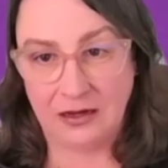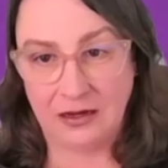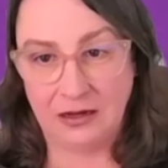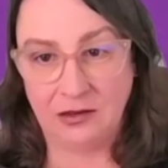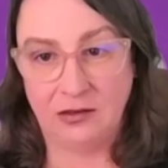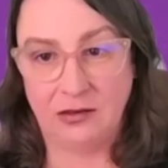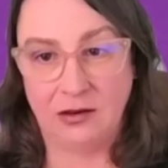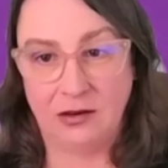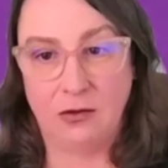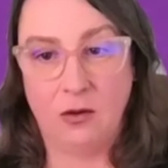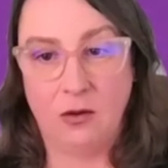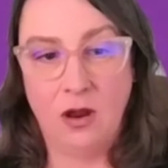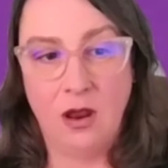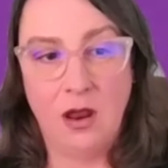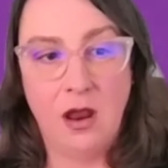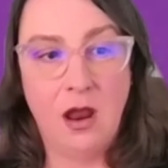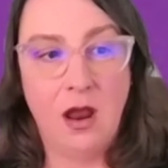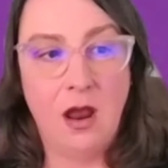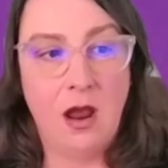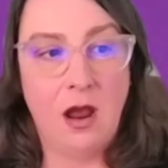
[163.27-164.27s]
And so
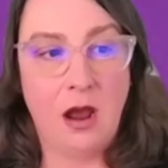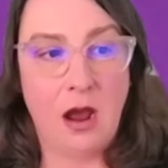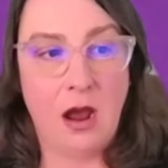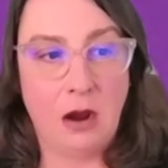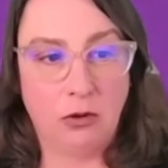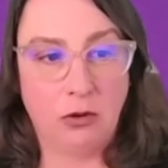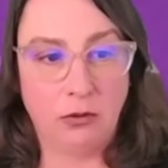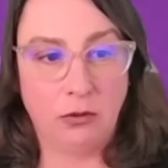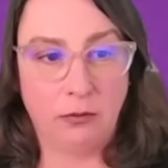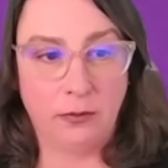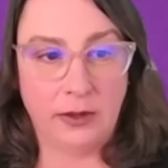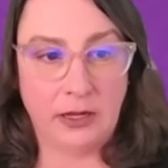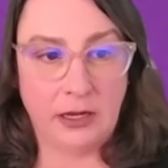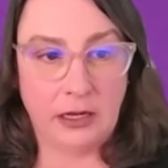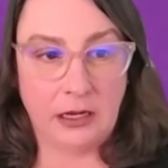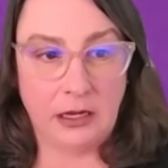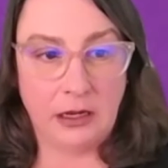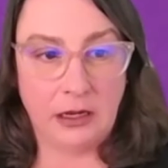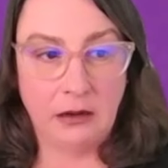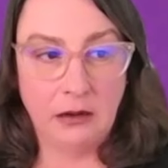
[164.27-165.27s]
how are
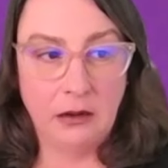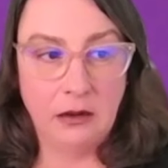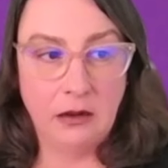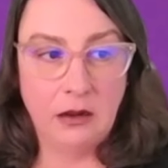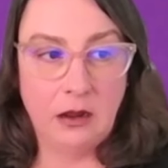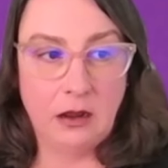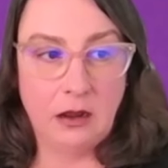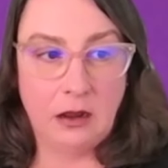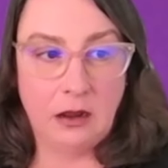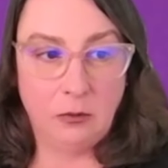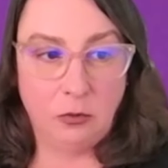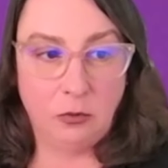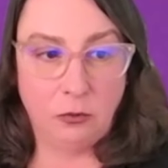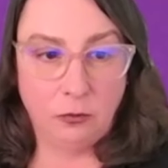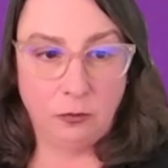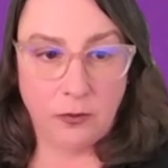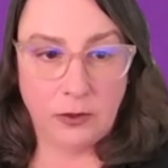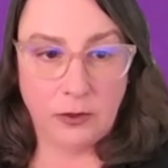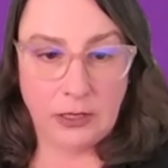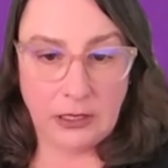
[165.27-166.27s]
we
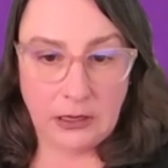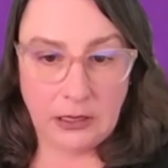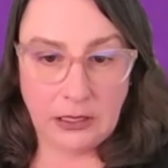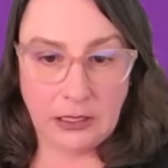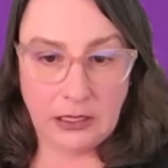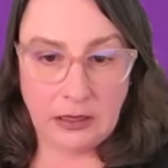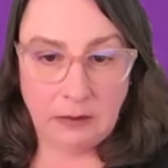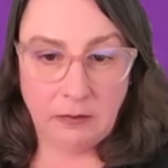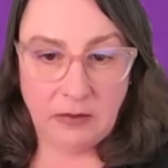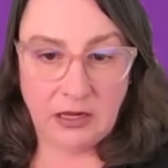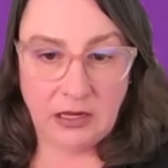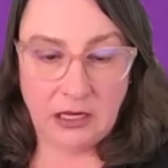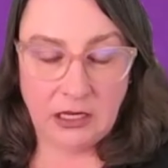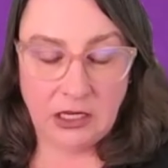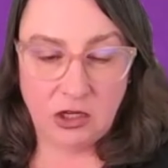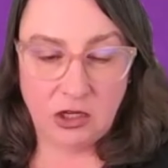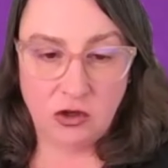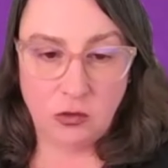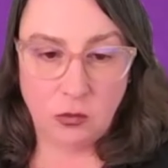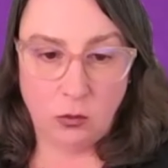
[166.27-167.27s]
really
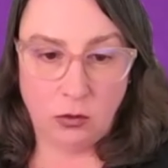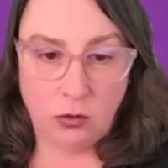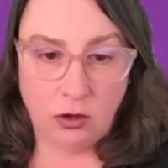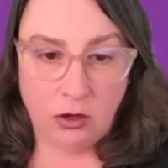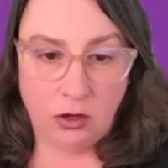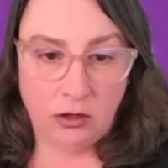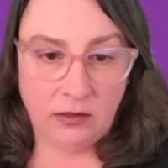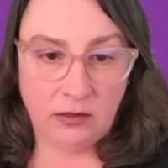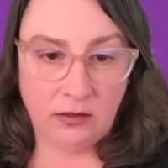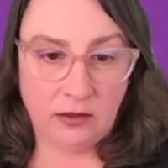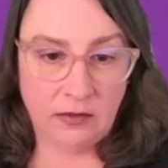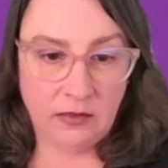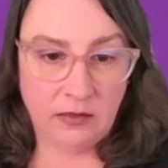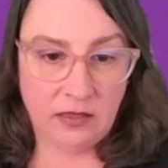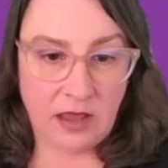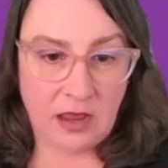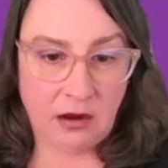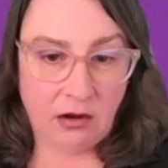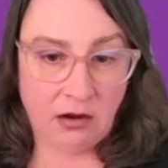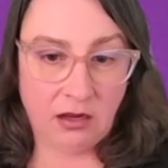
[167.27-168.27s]
making sure that
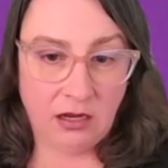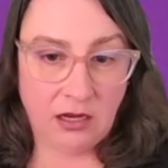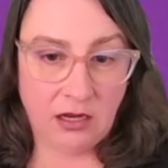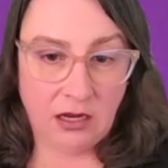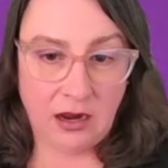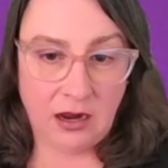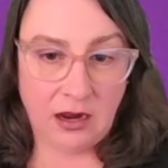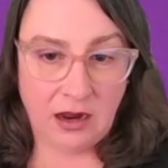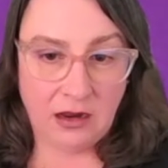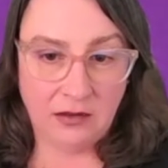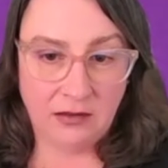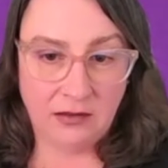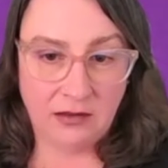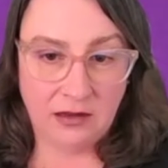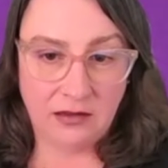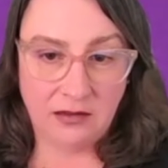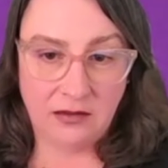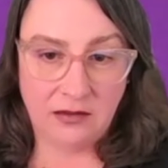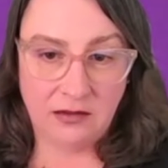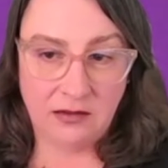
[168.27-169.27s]
they are getting
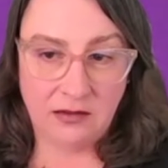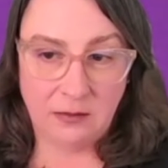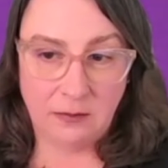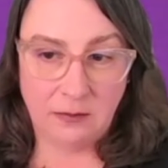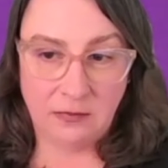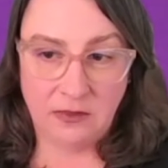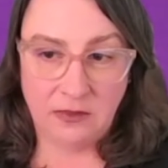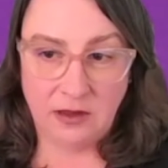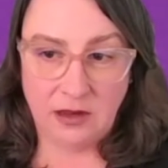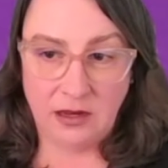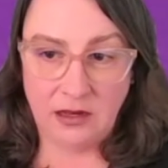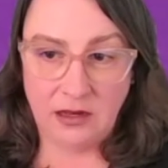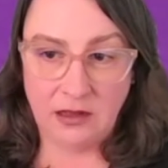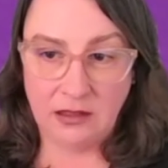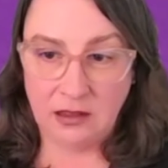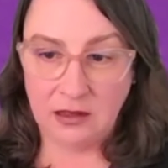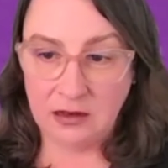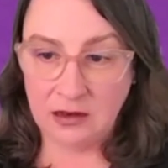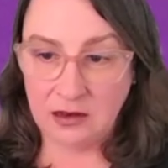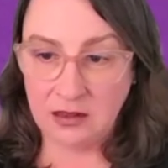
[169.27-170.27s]
access to something
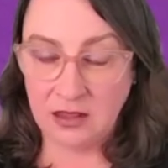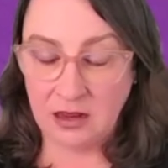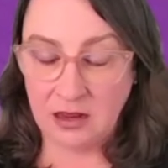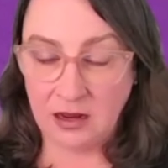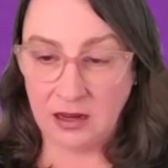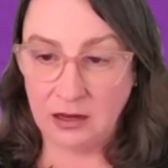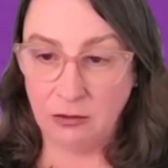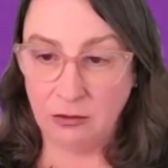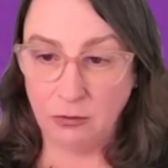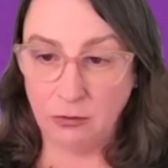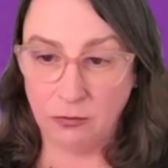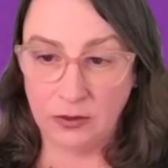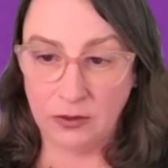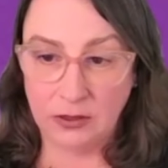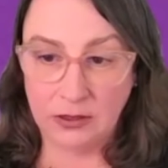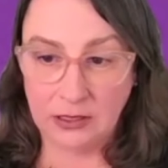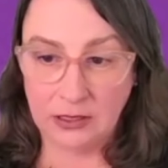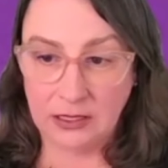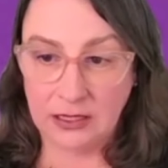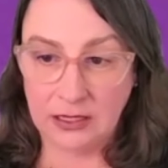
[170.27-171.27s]
that they
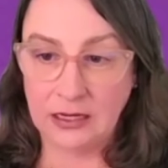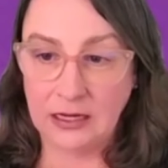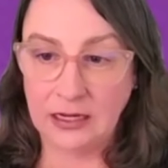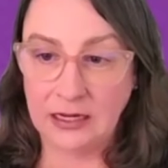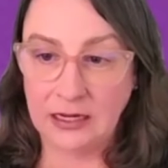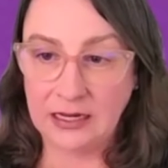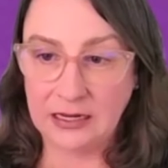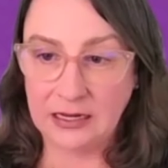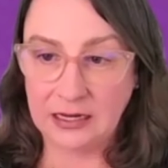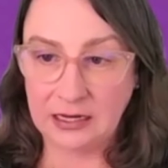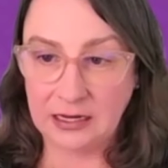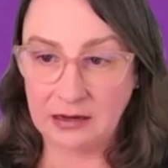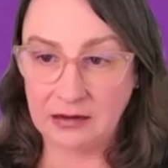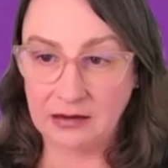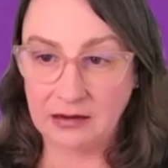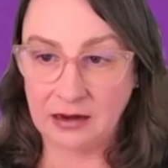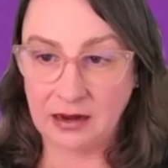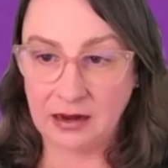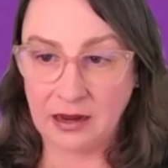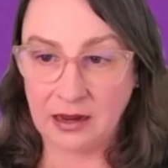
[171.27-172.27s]
really
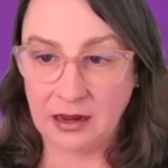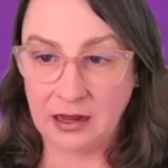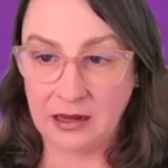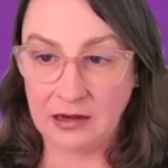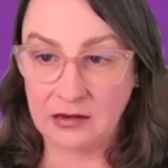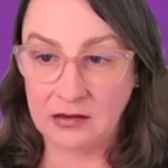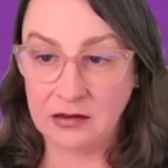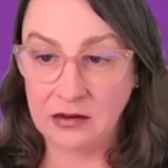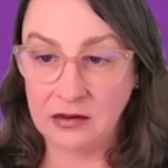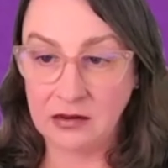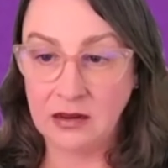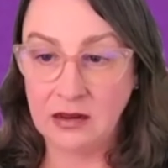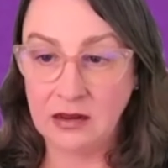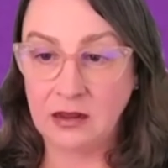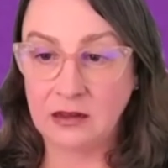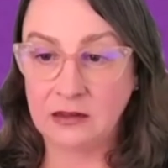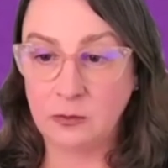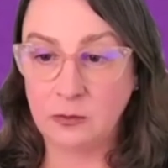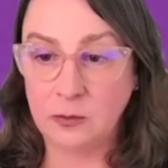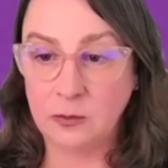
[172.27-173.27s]
need, and
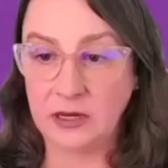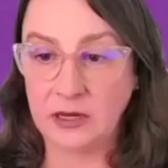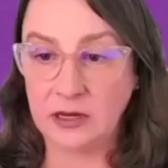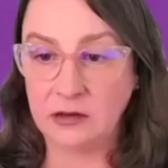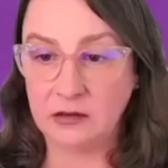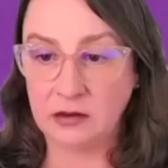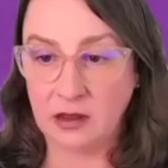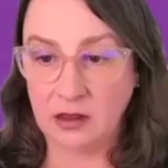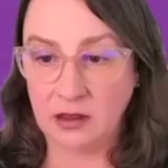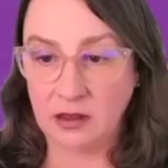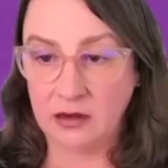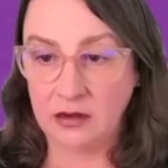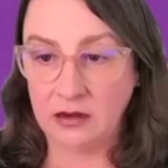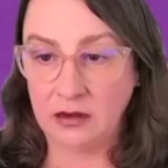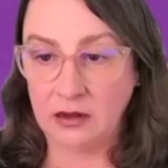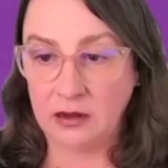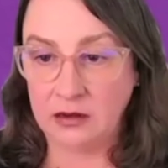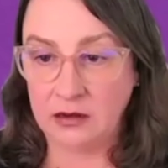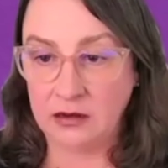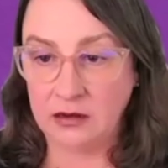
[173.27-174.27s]
it's being done
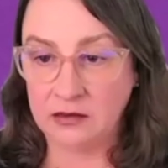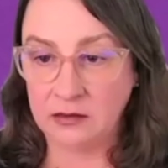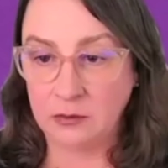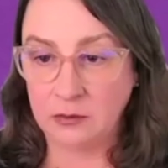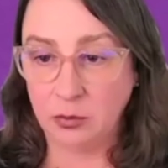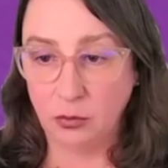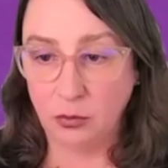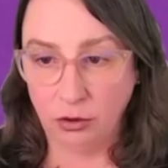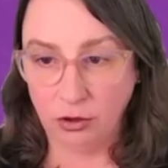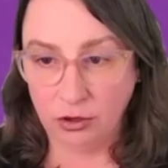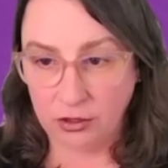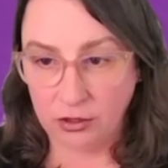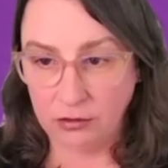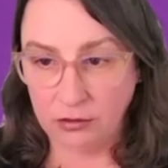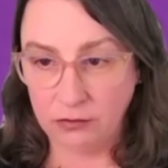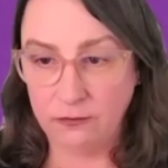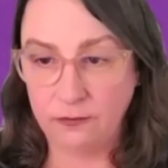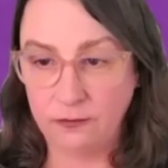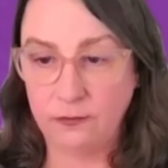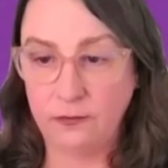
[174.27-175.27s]
in a
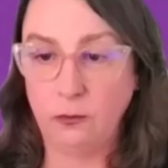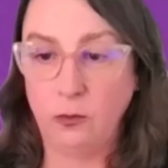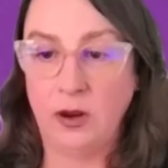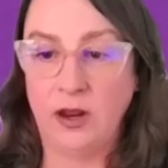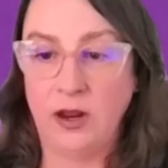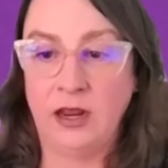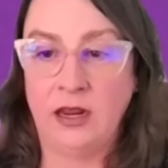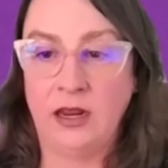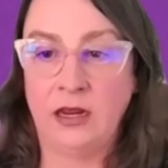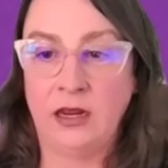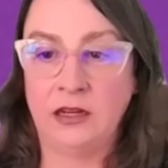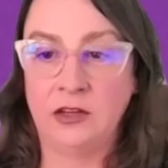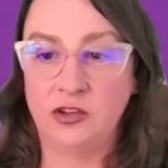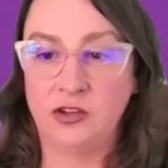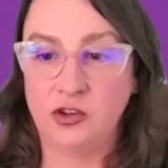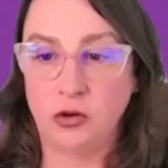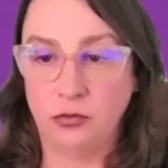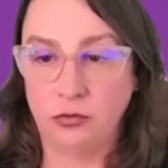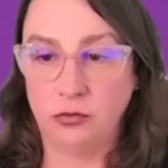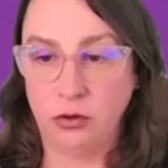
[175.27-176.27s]
supportive way, as
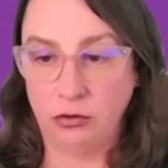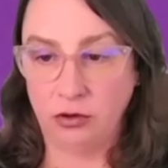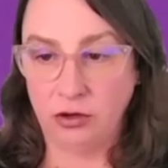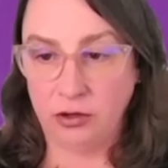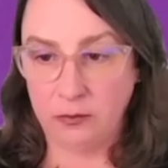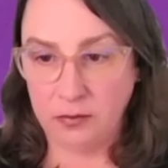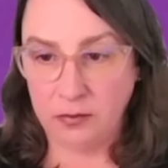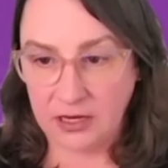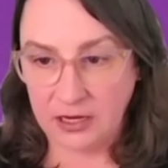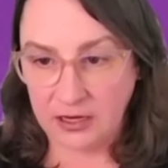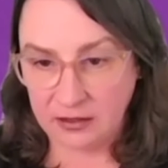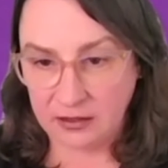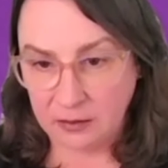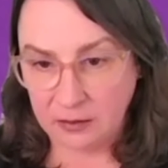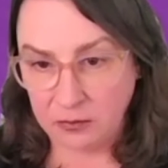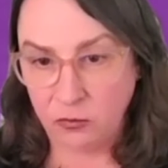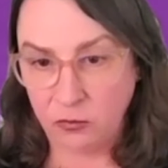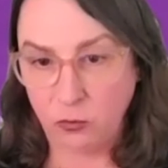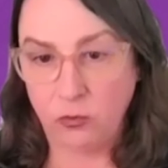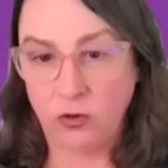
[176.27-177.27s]
Joan noted, meeting
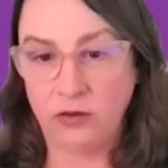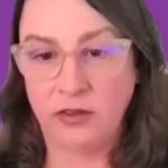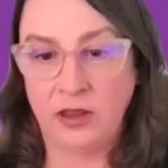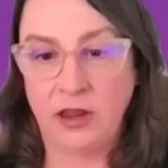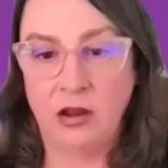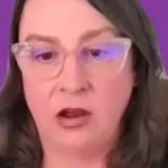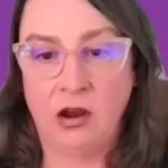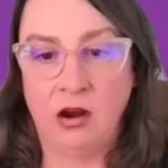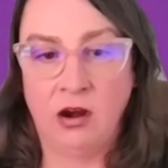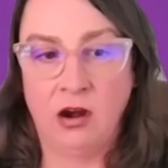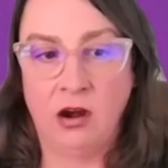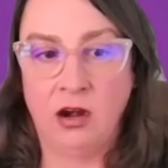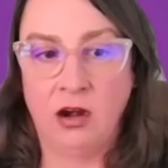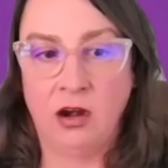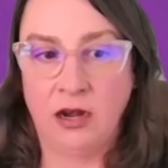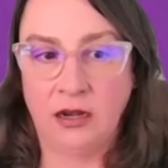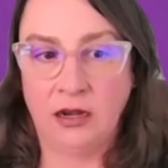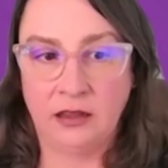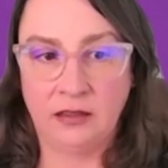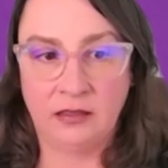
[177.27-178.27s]
them where they are.
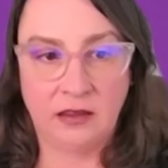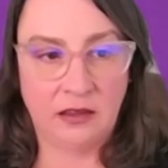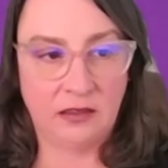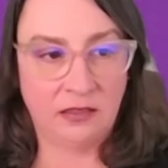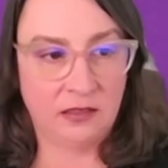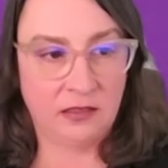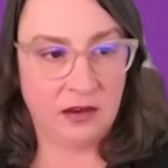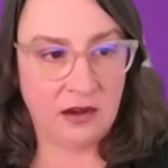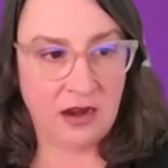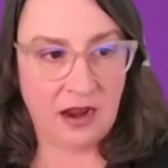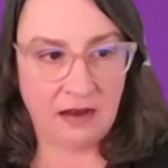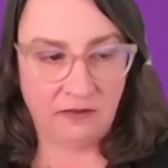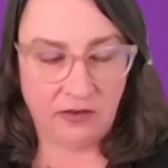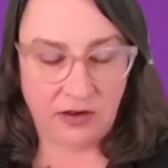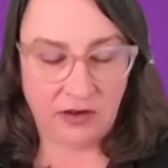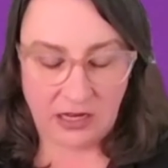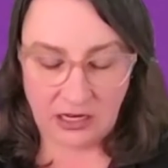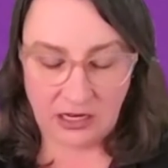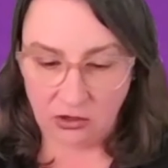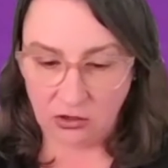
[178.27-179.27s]
And I think the
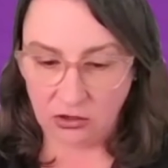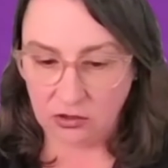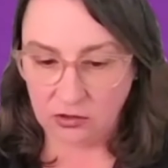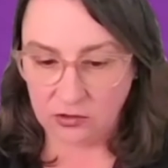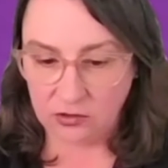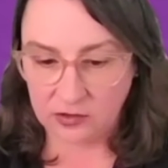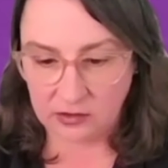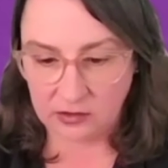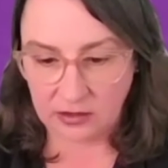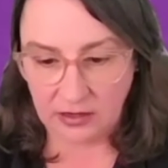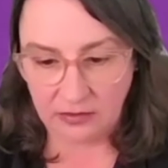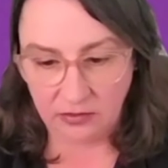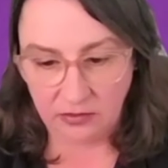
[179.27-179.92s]
navigators and